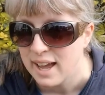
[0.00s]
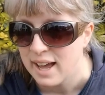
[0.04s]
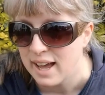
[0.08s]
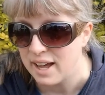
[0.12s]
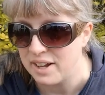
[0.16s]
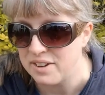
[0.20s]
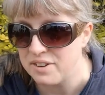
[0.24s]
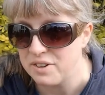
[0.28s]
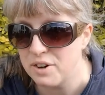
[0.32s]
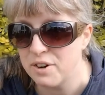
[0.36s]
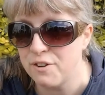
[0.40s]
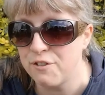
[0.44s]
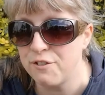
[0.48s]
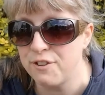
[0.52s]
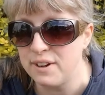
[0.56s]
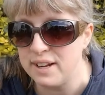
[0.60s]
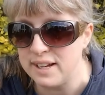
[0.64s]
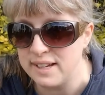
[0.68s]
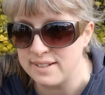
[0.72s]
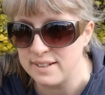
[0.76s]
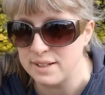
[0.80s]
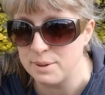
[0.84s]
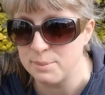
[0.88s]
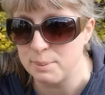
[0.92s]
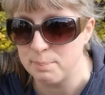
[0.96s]
And you're
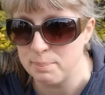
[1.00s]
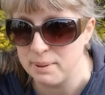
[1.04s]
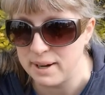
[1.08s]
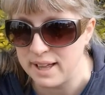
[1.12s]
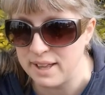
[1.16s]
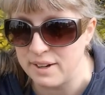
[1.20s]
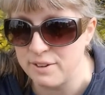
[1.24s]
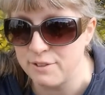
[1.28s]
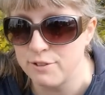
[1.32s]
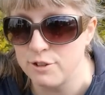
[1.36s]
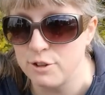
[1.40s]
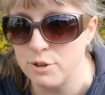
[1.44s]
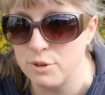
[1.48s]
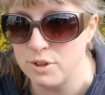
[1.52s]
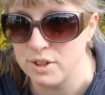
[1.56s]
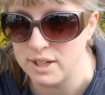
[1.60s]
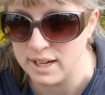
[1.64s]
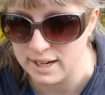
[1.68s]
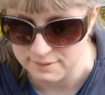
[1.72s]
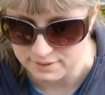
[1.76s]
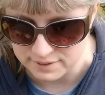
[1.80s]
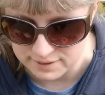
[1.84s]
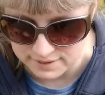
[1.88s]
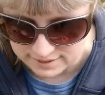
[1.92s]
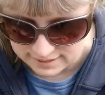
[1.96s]
feeding the plant food and
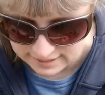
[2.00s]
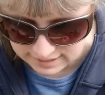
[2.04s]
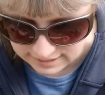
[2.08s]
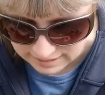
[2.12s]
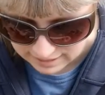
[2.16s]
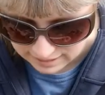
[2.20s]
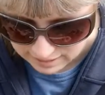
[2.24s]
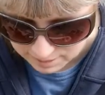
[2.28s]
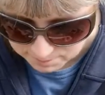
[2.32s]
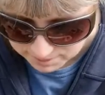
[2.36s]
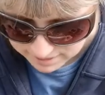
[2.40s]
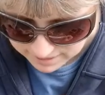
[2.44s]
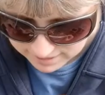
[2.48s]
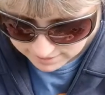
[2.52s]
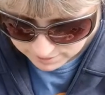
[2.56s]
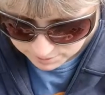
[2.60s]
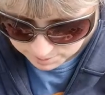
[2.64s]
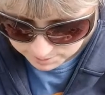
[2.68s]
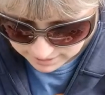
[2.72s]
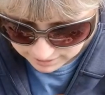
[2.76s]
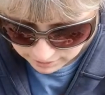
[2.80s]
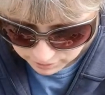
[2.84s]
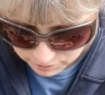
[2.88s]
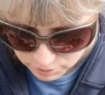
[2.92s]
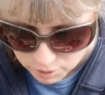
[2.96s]
everything, you might as
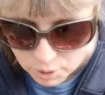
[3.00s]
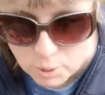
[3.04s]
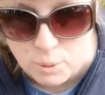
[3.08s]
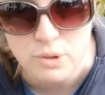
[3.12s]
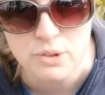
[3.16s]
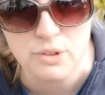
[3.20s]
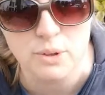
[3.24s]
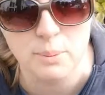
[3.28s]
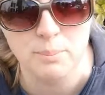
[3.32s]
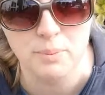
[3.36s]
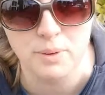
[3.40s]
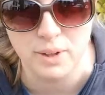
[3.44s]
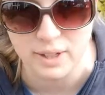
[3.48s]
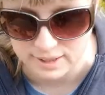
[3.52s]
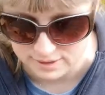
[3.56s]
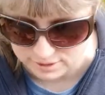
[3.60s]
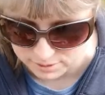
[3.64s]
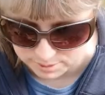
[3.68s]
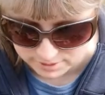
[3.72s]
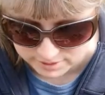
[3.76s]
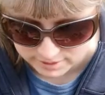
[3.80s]
well grow something. So